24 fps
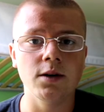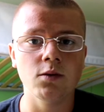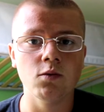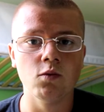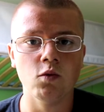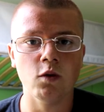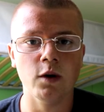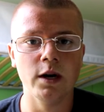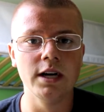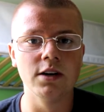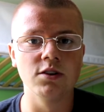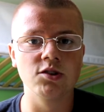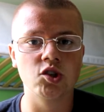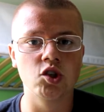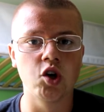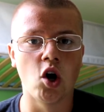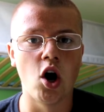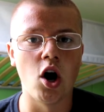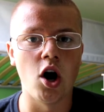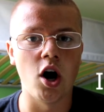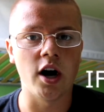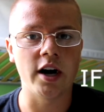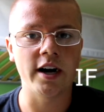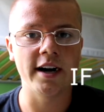Real
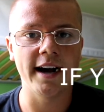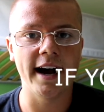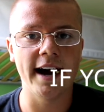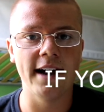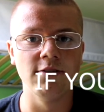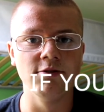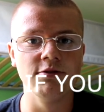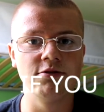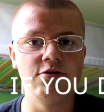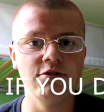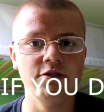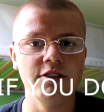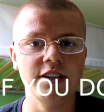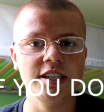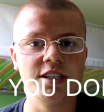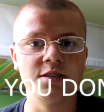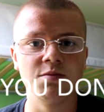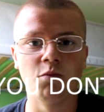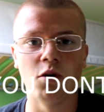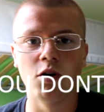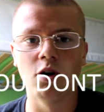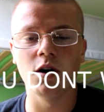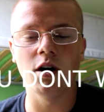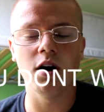talk. I don't do these
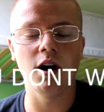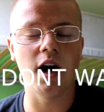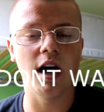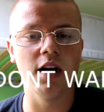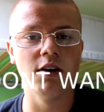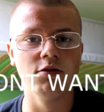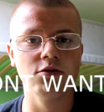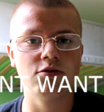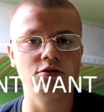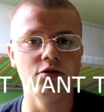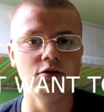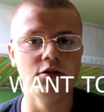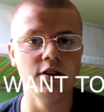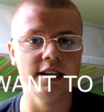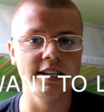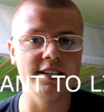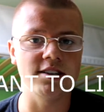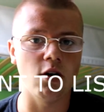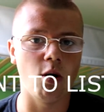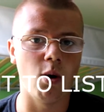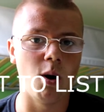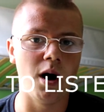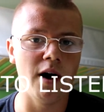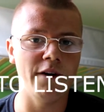more I don't do
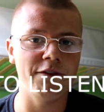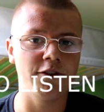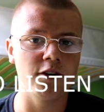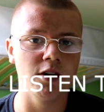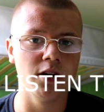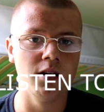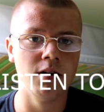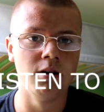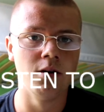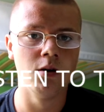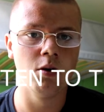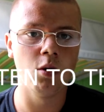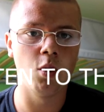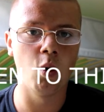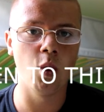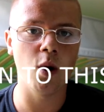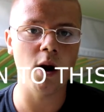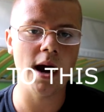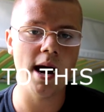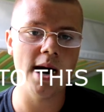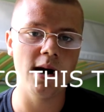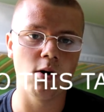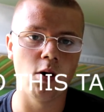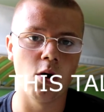these often or
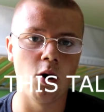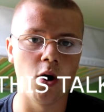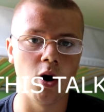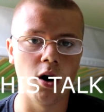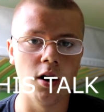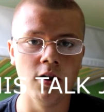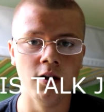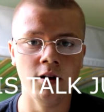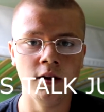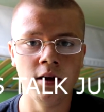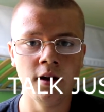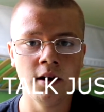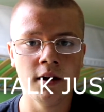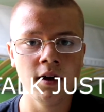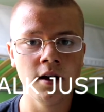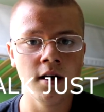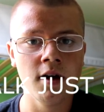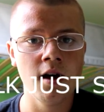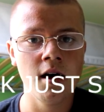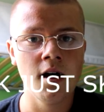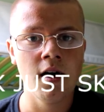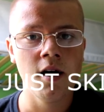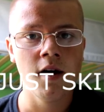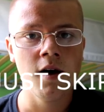at all.
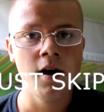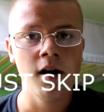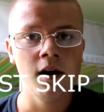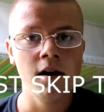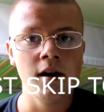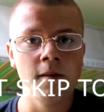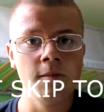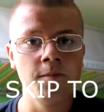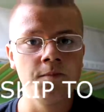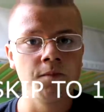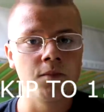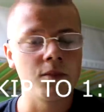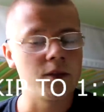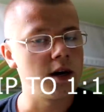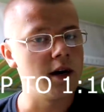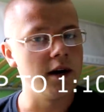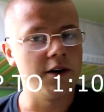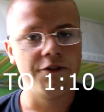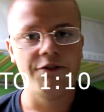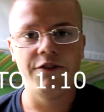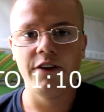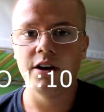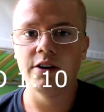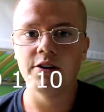I
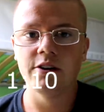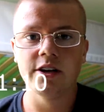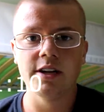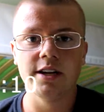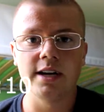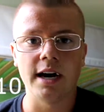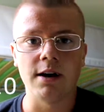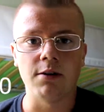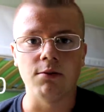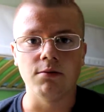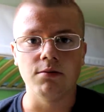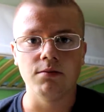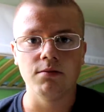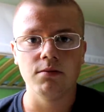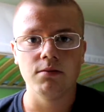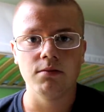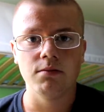figured it out.